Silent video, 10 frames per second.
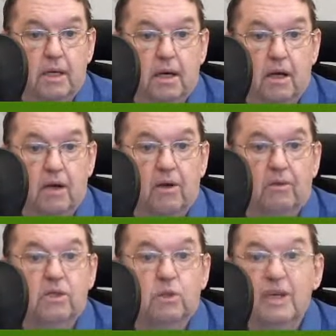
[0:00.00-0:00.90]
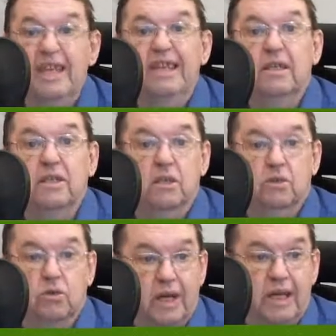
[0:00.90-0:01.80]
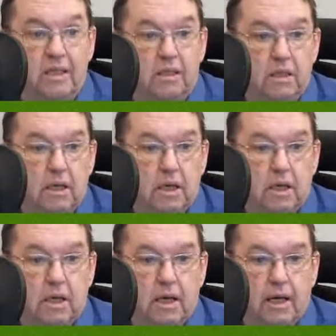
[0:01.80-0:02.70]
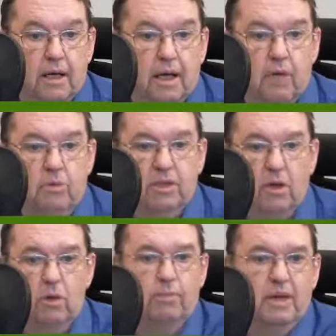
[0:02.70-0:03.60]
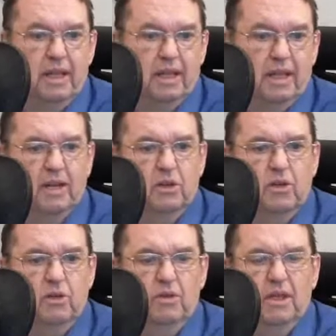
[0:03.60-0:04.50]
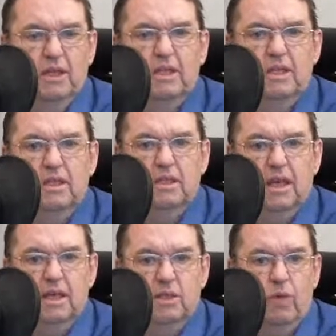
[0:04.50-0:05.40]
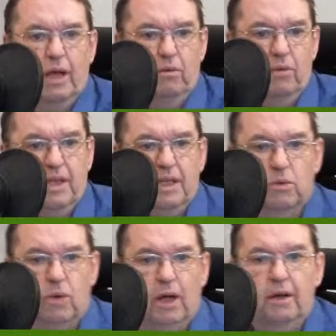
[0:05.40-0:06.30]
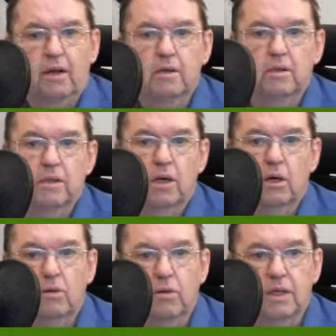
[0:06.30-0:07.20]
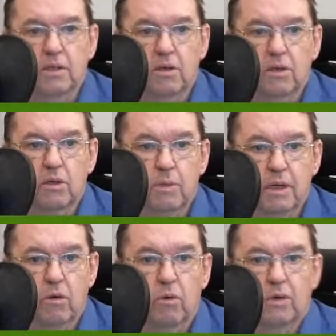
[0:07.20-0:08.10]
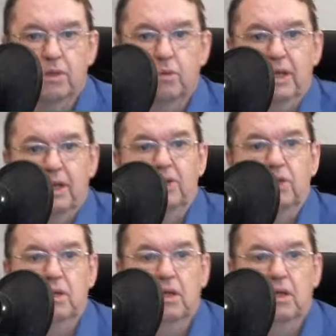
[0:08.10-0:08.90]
lot of Swedish trains, and I was hoping that I could do this as well with this one. So it's going to be all Swedish.